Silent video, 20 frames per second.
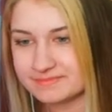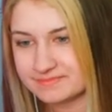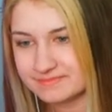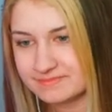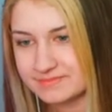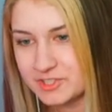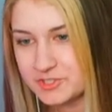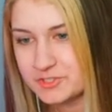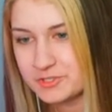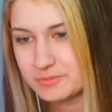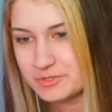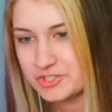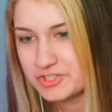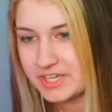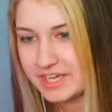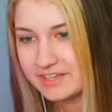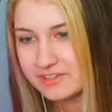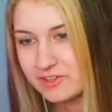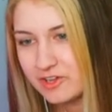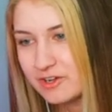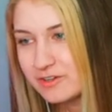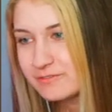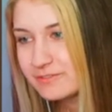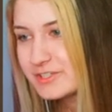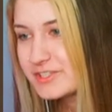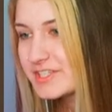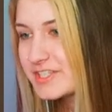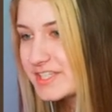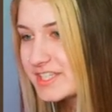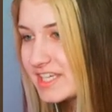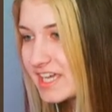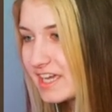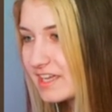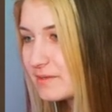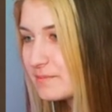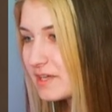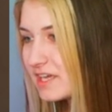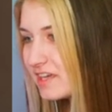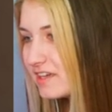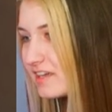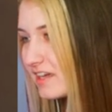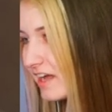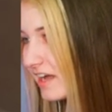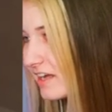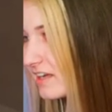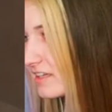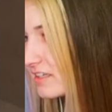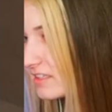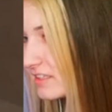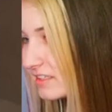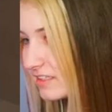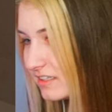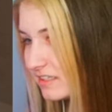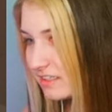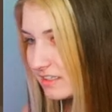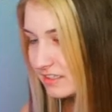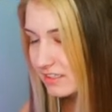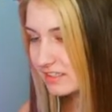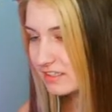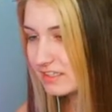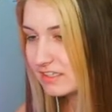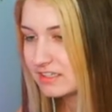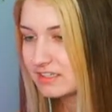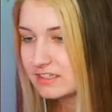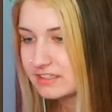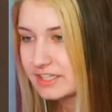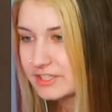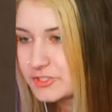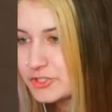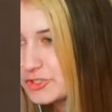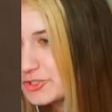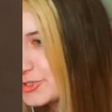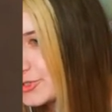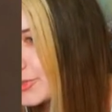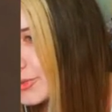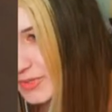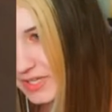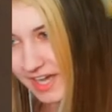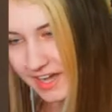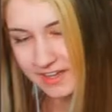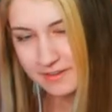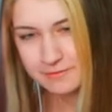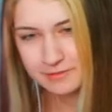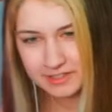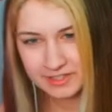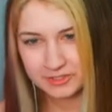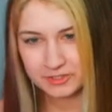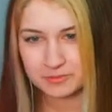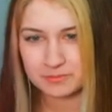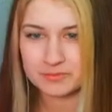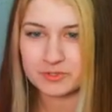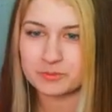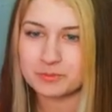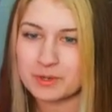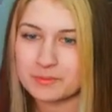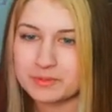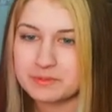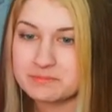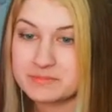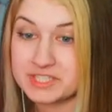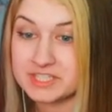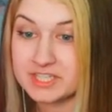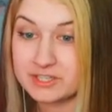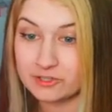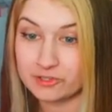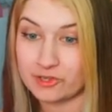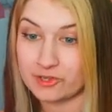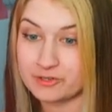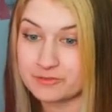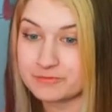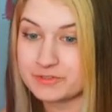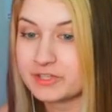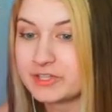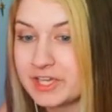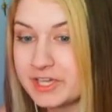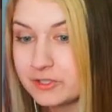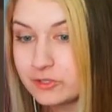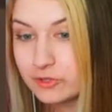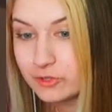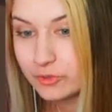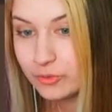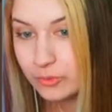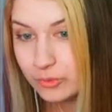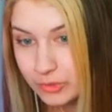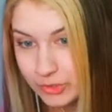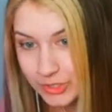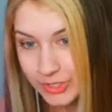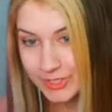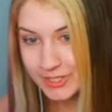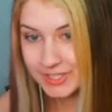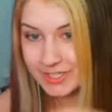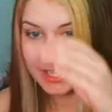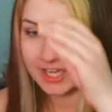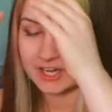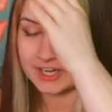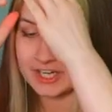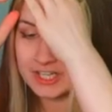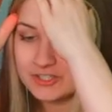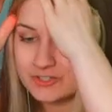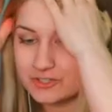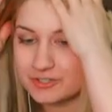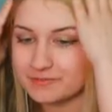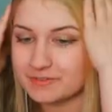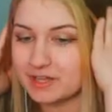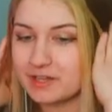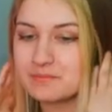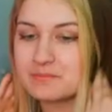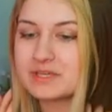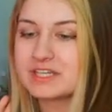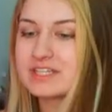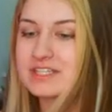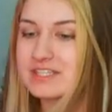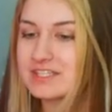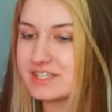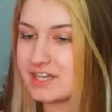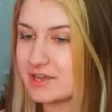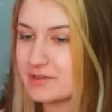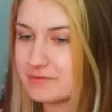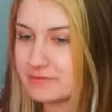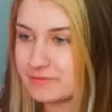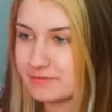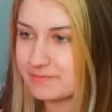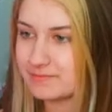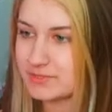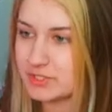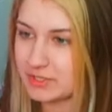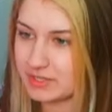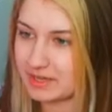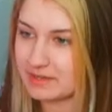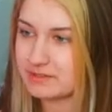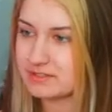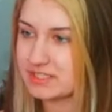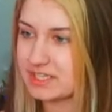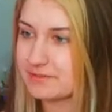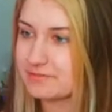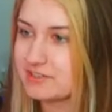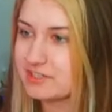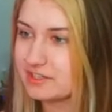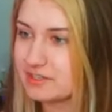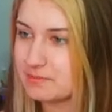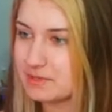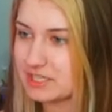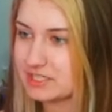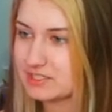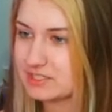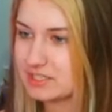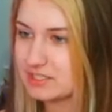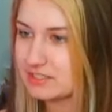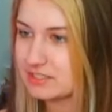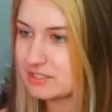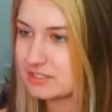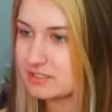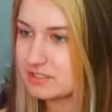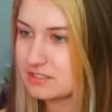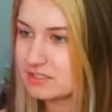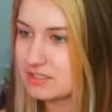There's so much dialogue versus the anime, yeah. That's true. Yeah, I feel like you're probably missing a lot of the like lore and character development and stuff. So that definitely makes sense.